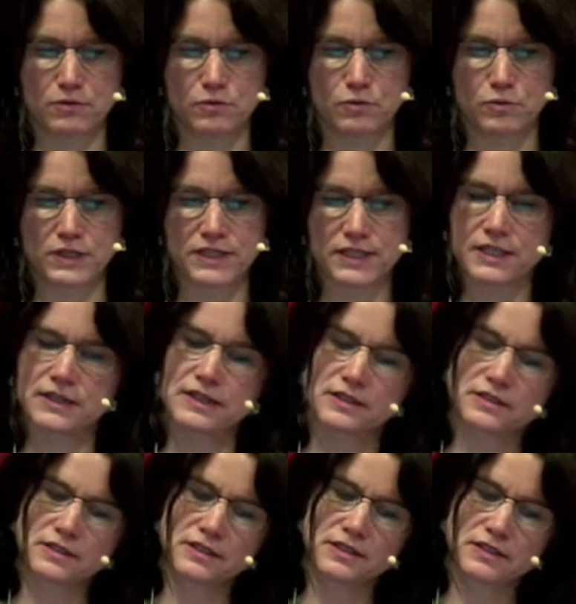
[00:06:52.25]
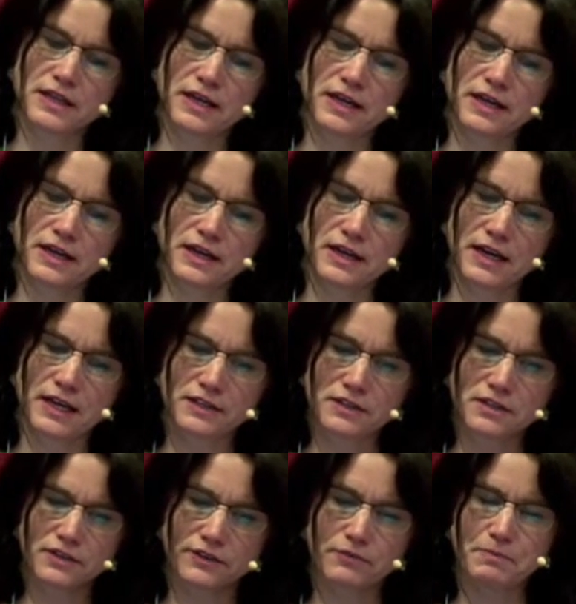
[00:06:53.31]
We see that in the
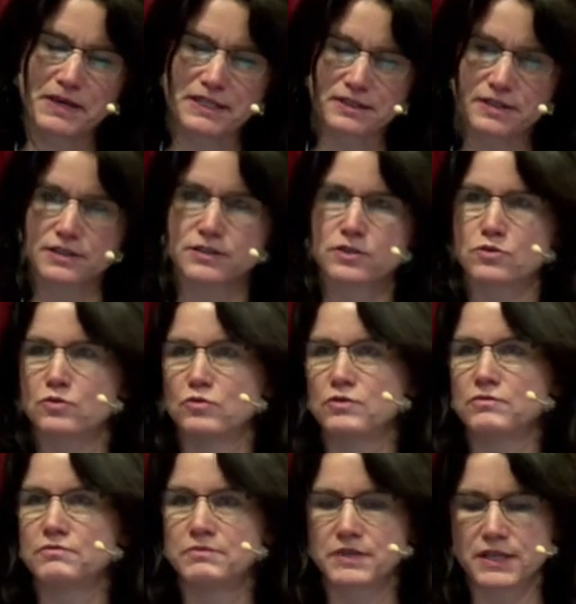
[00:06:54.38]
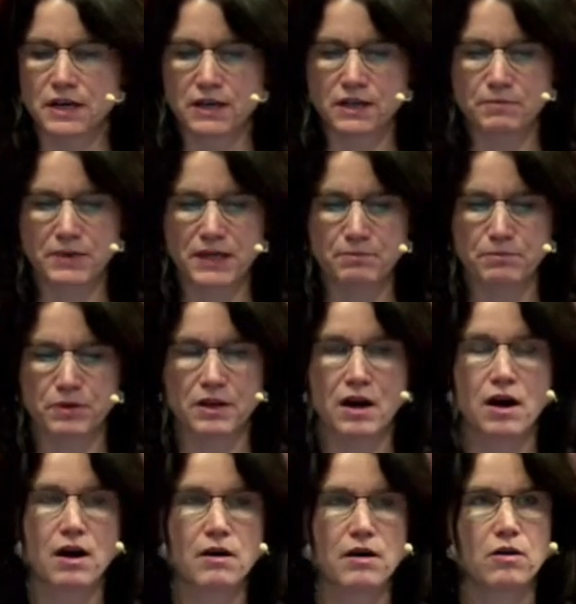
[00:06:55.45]
end of basic school,
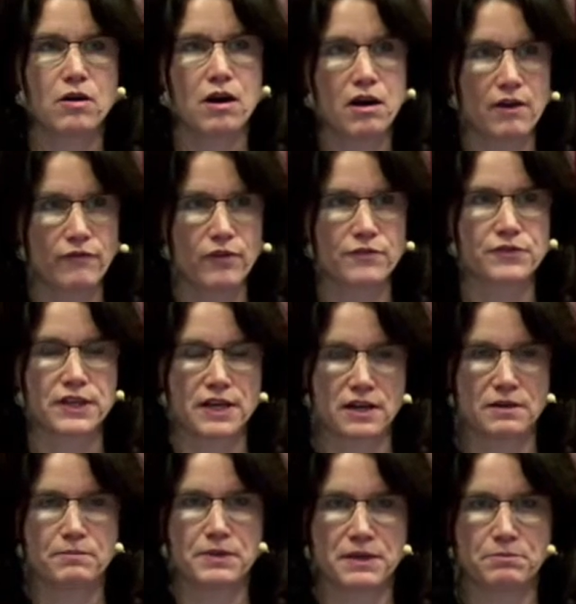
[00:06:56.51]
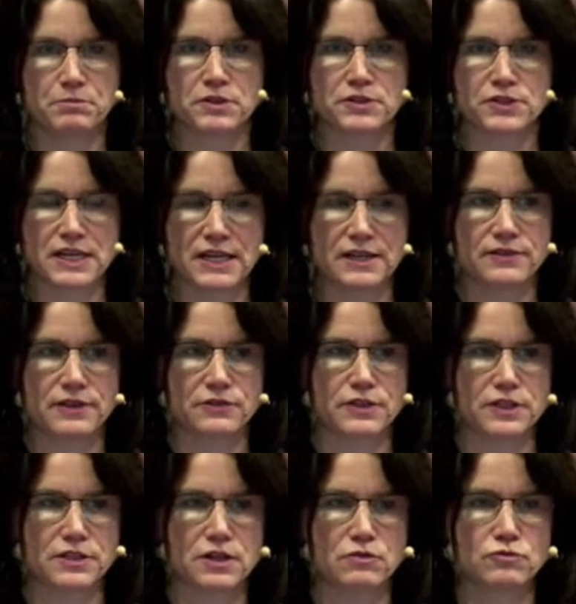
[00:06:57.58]
half of the young people say that
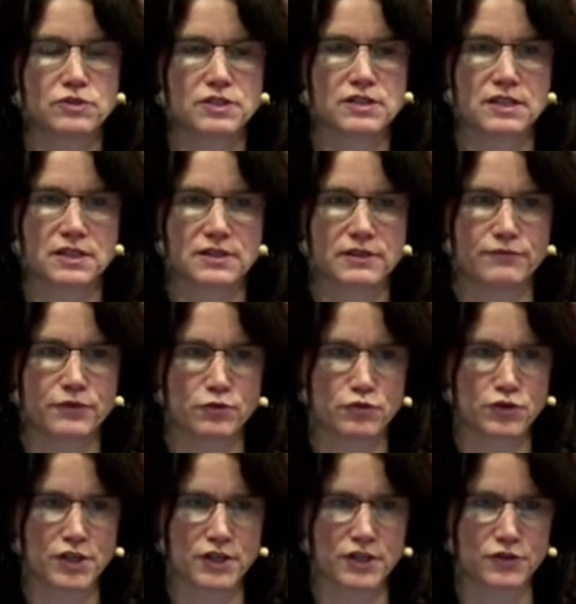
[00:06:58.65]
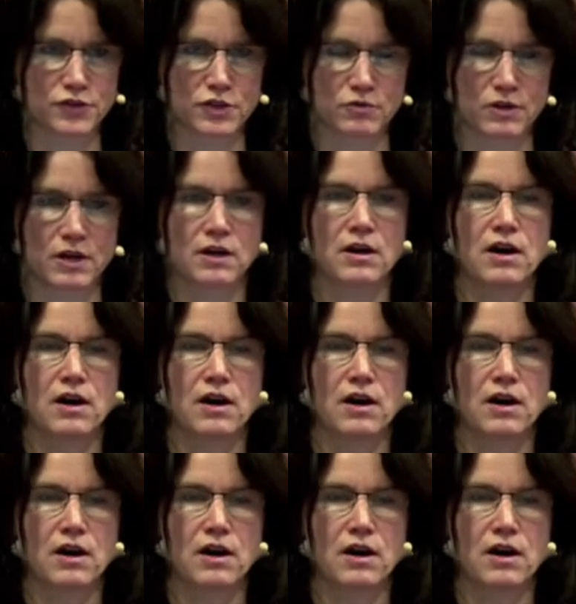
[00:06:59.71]
they don't see the future in Estonia.